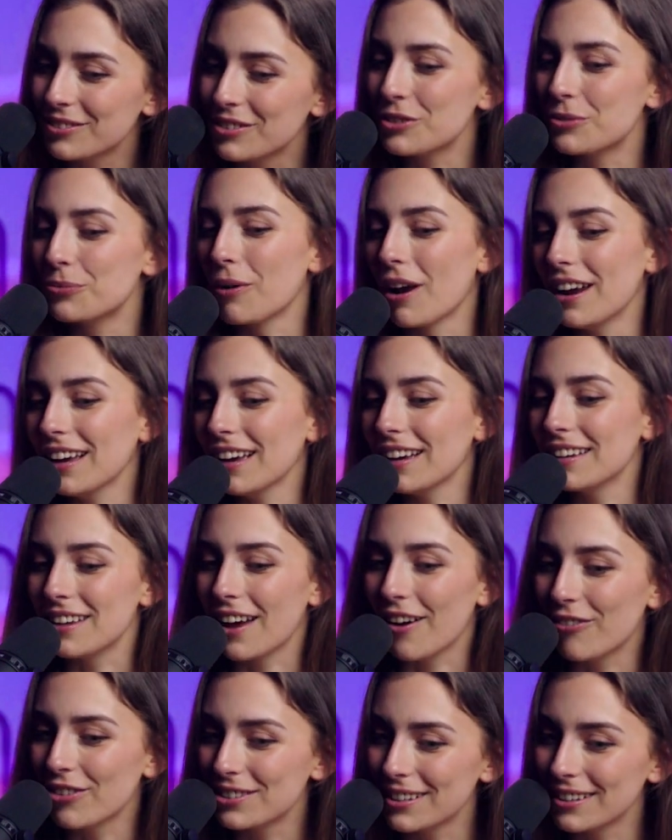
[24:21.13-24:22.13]
Does running a
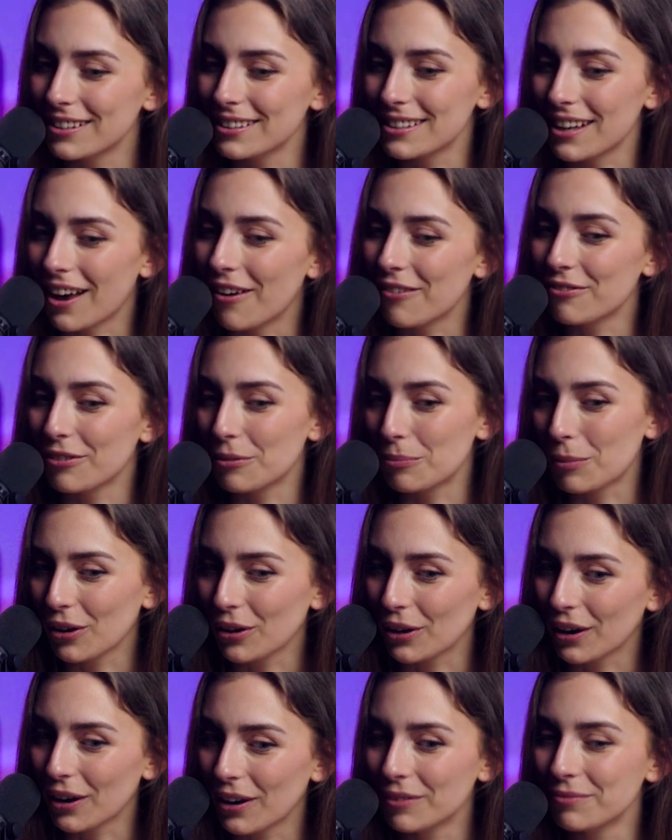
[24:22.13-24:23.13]
deficit sound
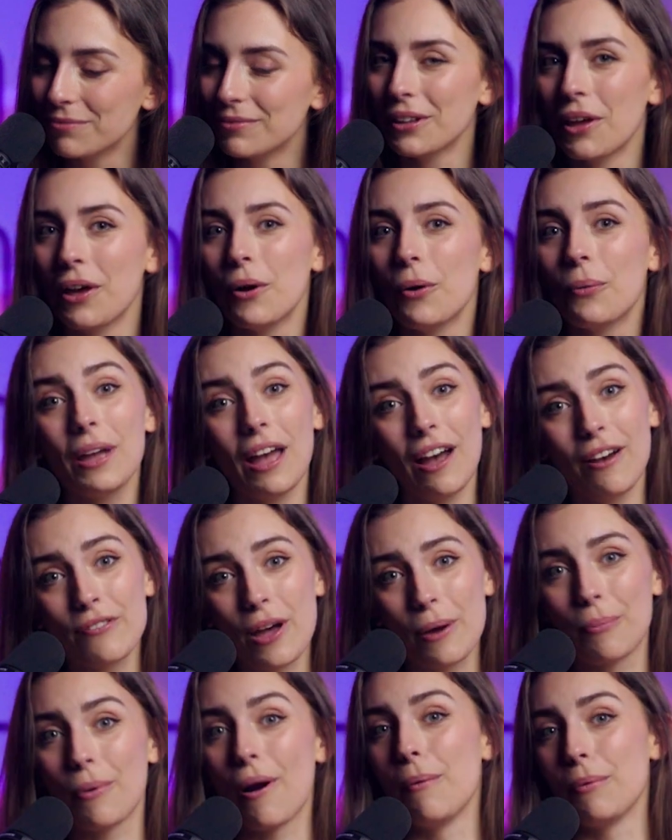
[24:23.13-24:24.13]
familiar? We have
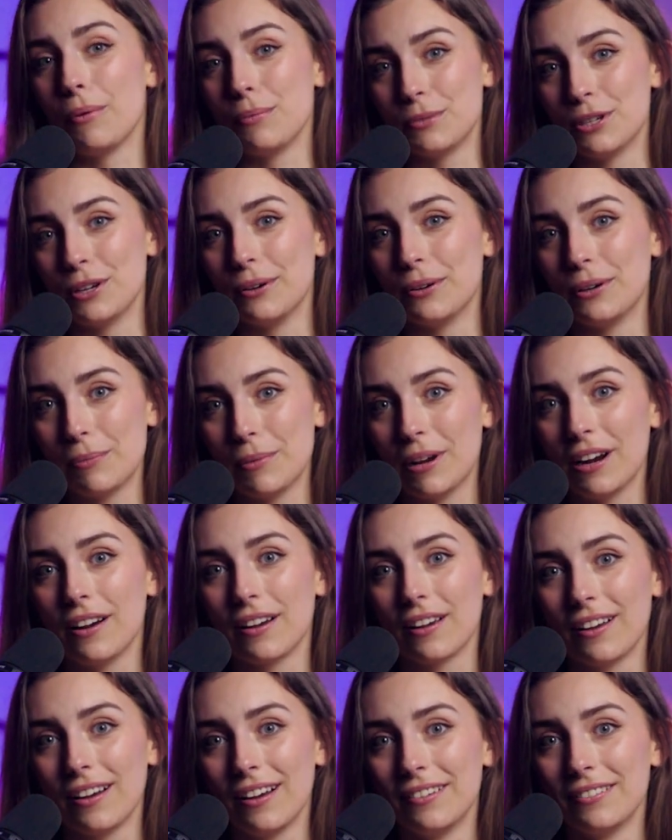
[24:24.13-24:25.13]
that problem too in
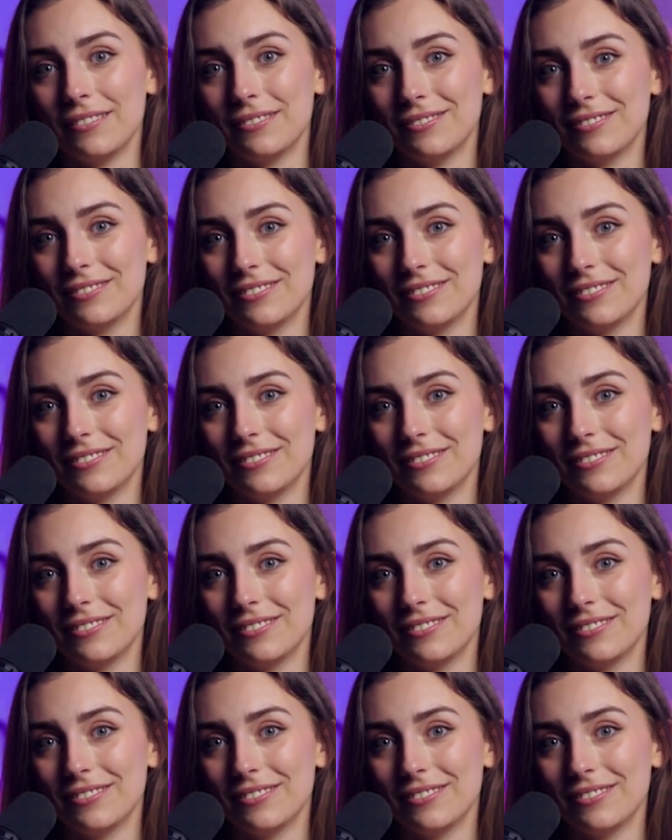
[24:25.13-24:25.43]
America.